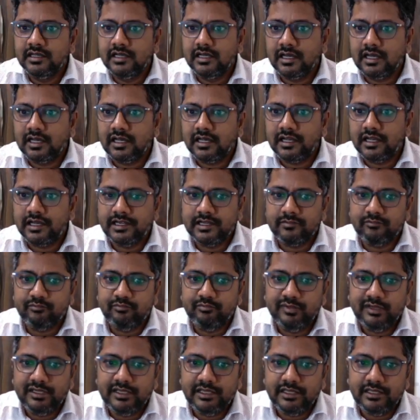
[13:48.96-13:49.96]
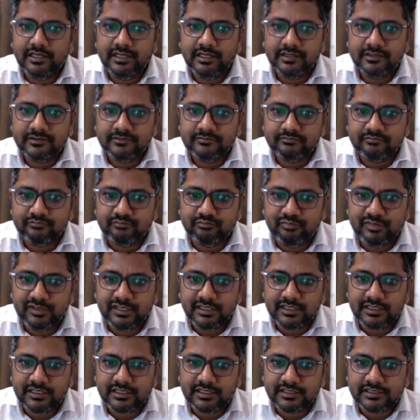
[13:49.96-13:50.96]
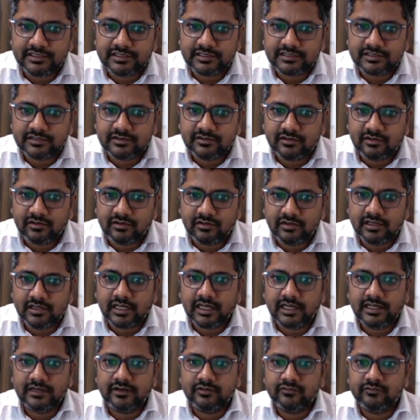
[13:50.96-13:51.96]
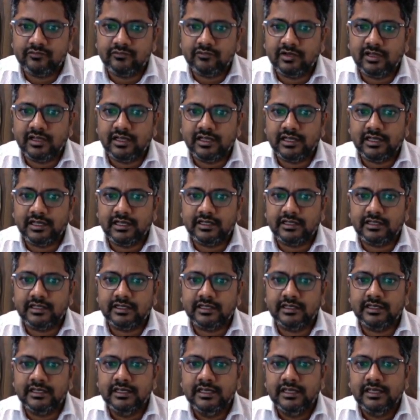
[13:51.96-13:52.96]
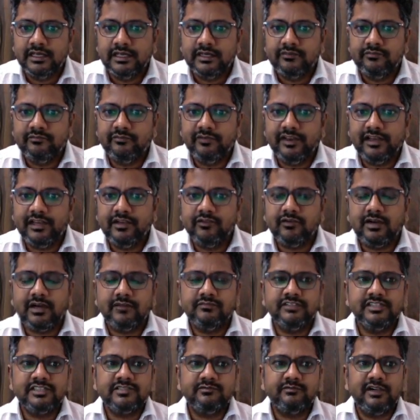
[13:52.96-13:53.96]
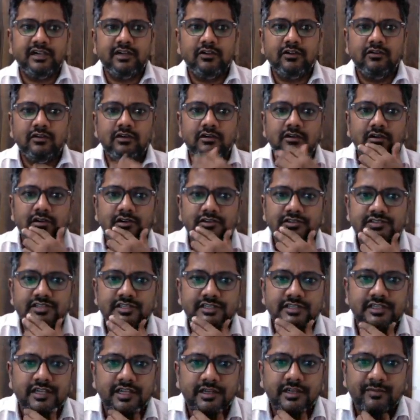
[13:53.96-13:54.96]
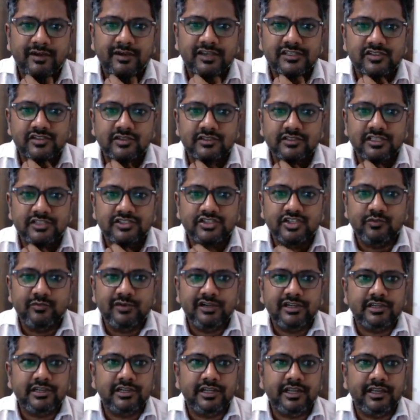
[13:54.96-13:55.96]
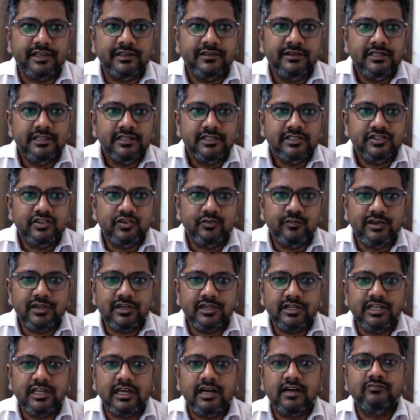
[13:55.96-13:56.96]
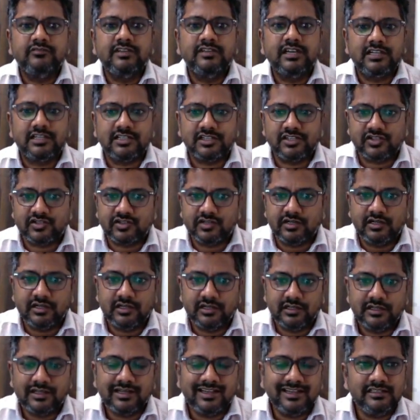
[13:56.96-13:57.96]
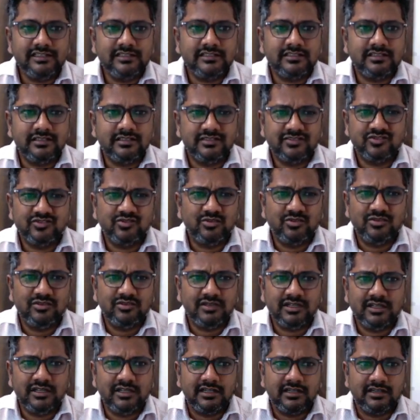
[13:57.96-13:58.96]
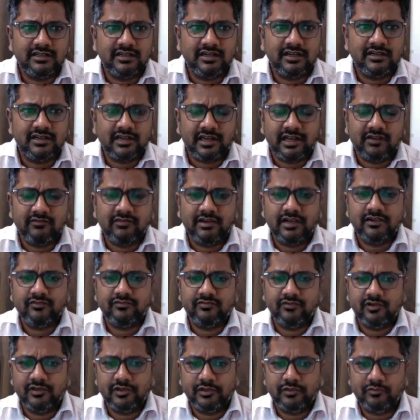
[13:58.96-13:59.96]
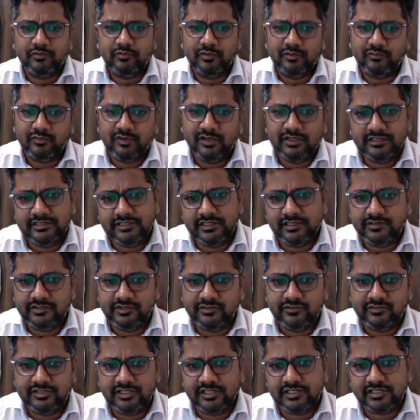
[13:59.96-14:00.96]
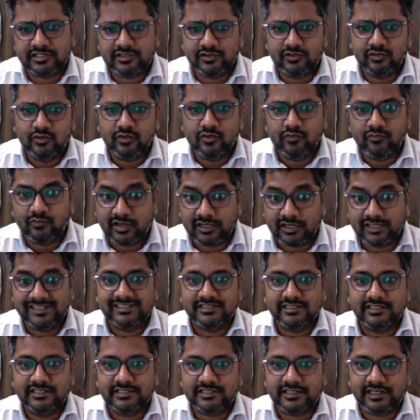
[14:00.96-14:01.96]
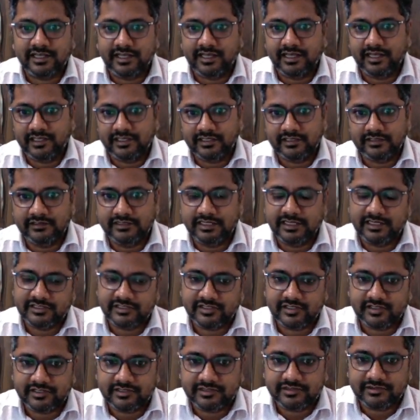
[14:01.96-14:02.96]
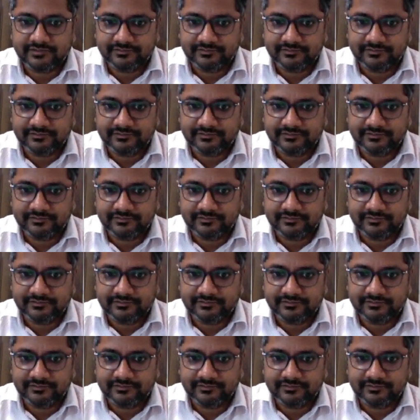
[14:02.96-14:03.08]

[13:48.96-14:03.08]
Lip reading: And B is called, and value of this Medulung constant depends on the geometry of the crystal, right? So not required for you people. You just know what is this A. That's it.